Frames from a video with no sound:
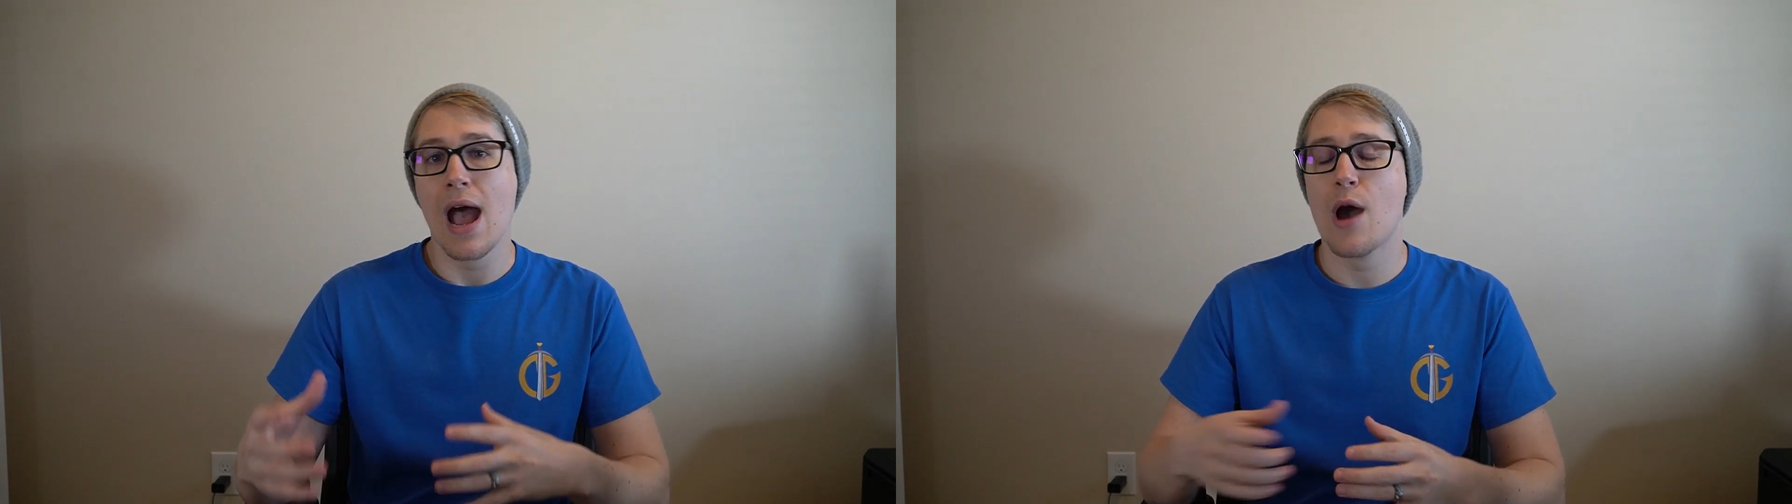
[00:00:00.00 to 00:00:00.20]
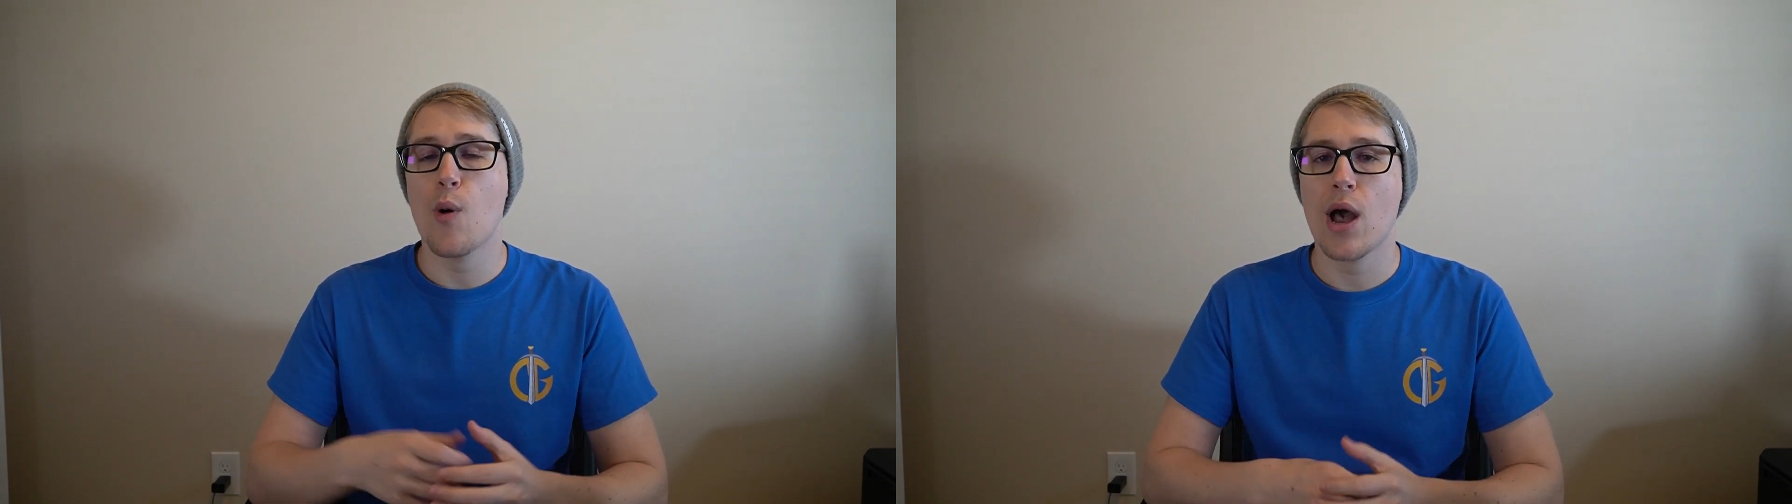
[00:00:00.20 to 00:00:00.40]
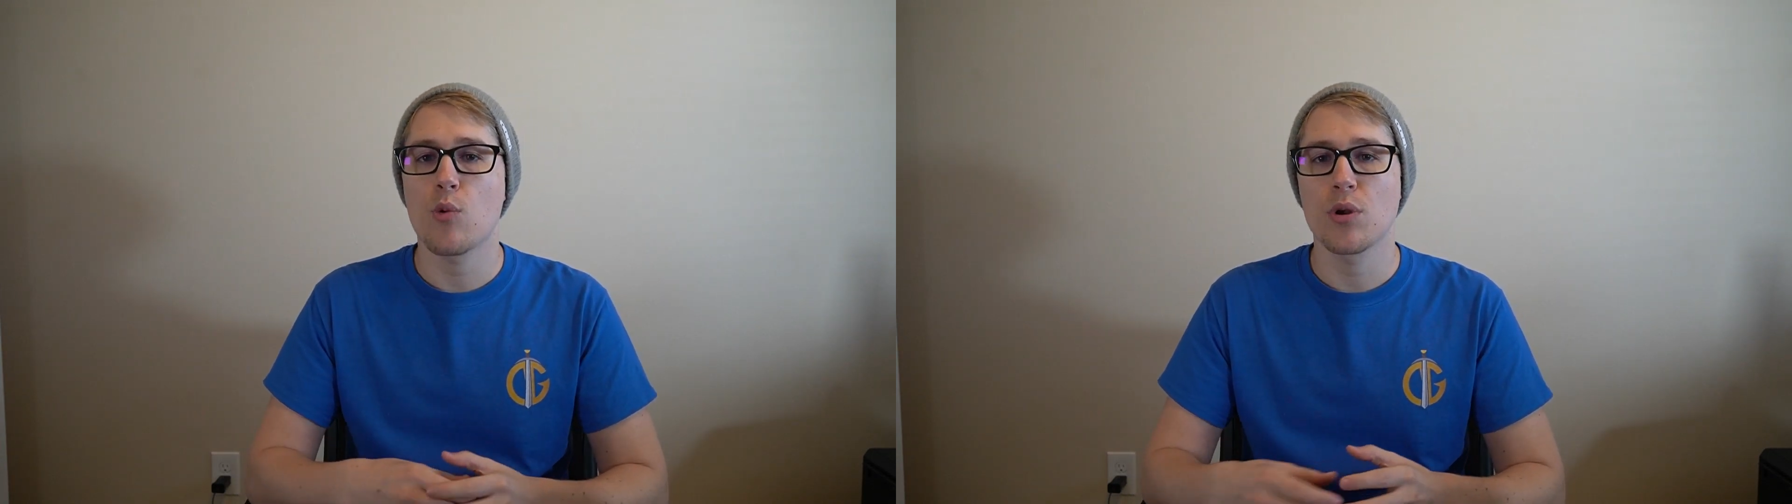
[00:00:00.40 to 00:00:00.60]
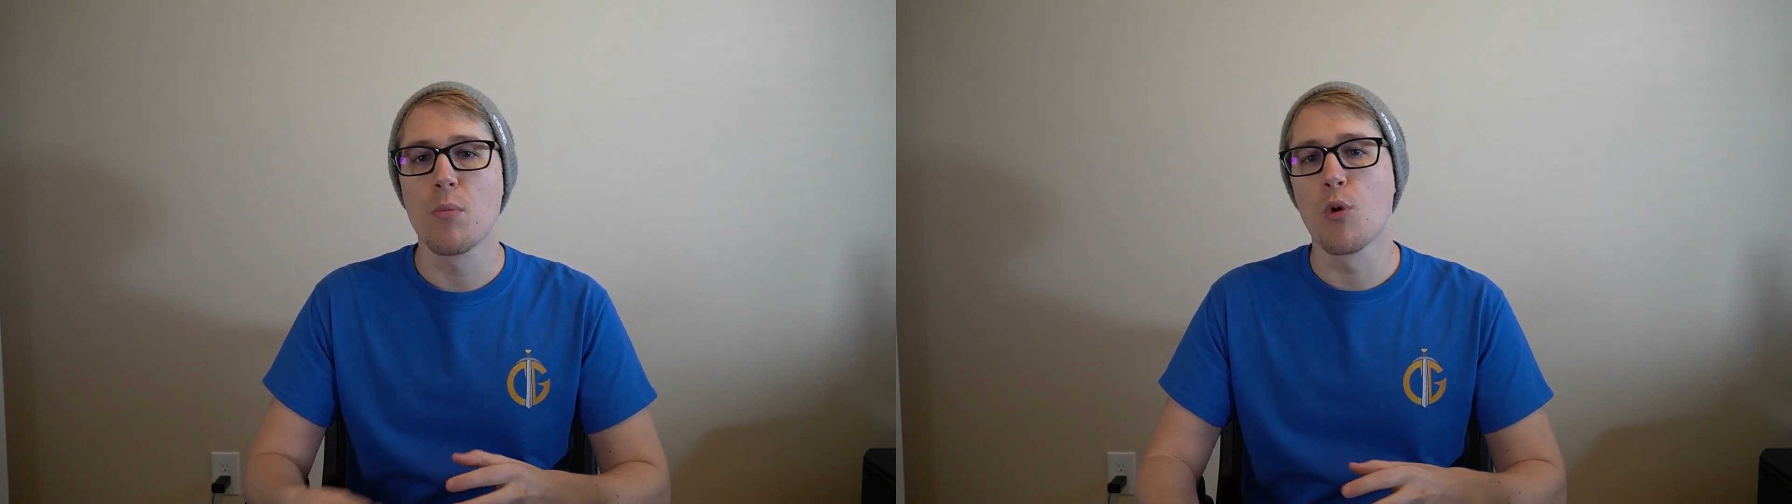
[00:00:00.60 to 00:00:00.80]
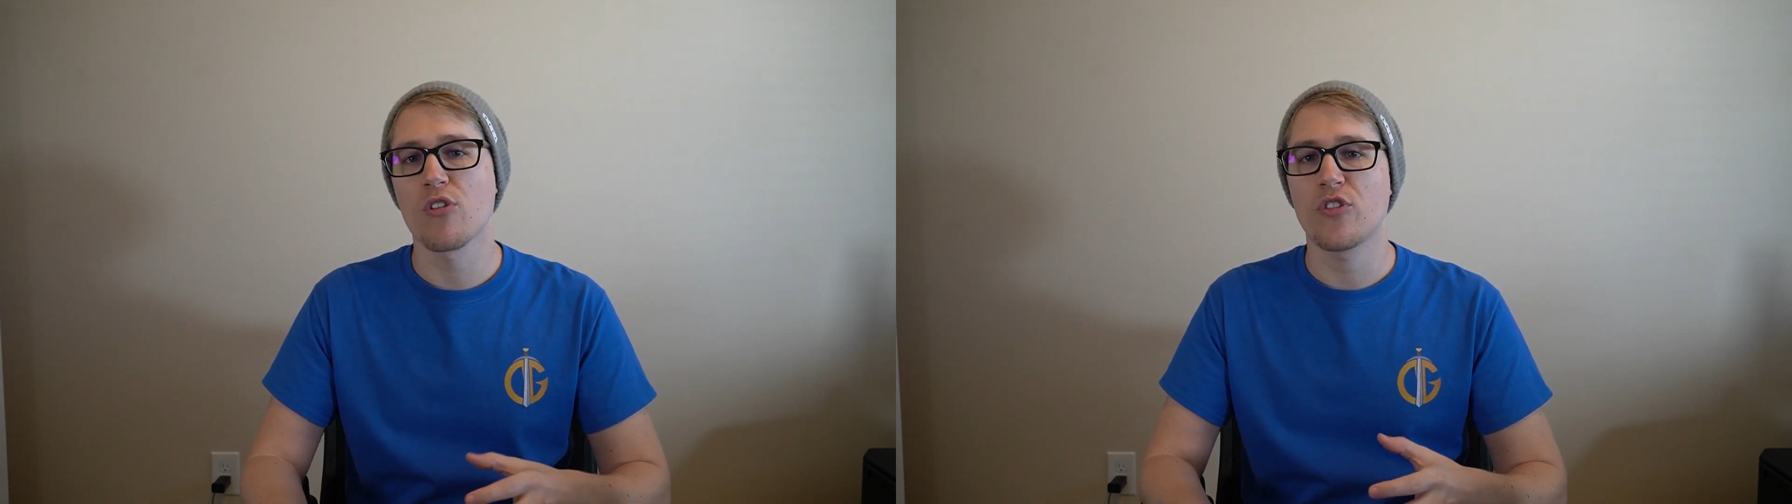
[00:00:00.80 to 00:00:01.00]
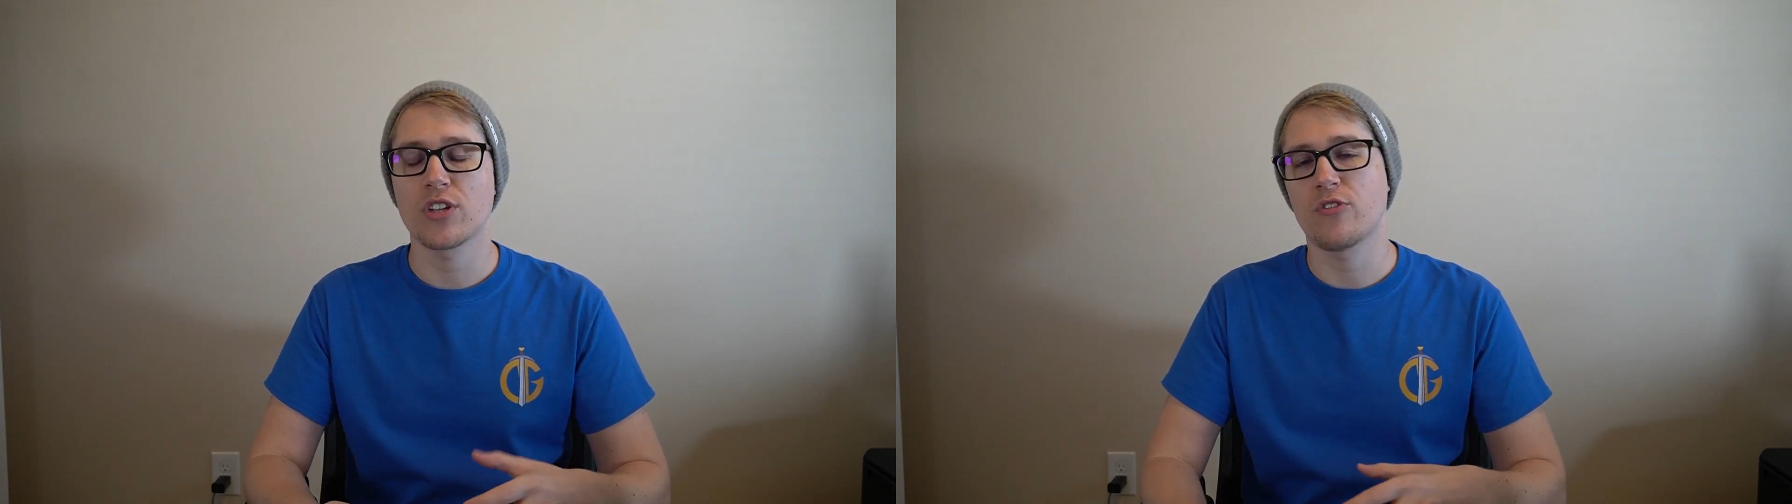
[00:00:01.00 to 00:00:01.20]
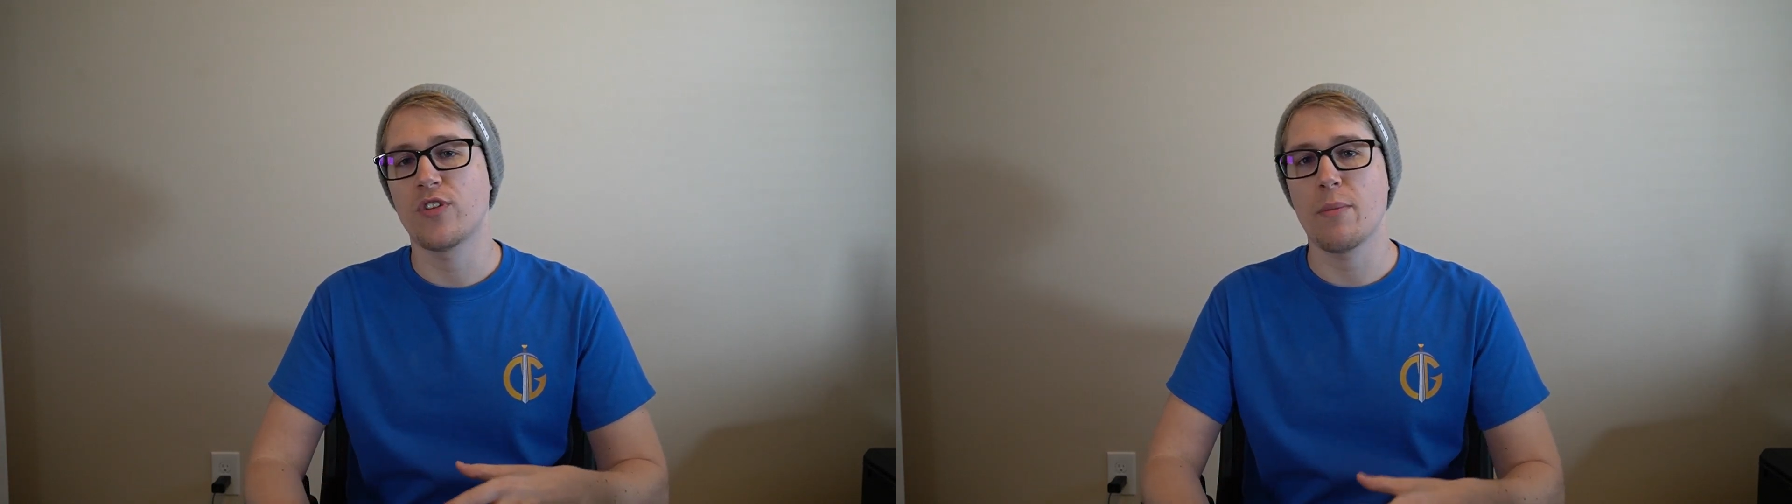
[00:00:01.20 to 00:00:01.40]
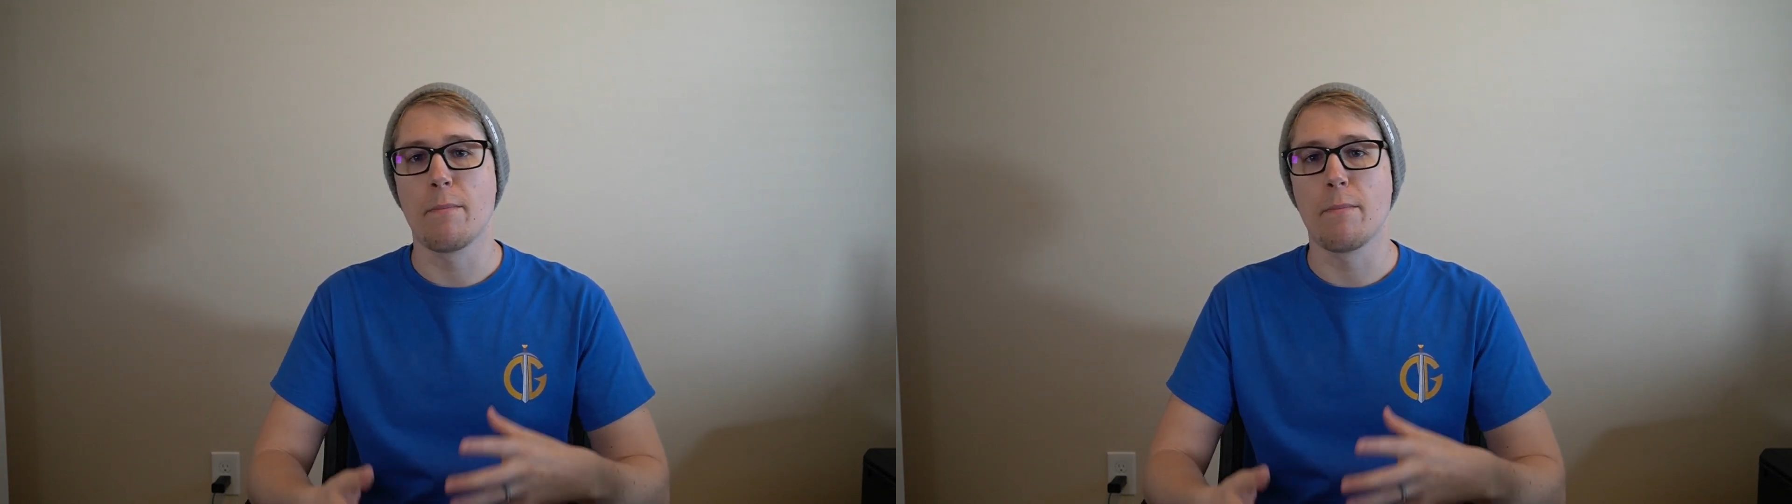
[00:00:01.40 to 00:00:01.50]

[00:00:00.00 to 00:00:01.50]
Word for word: how I would morph it to fit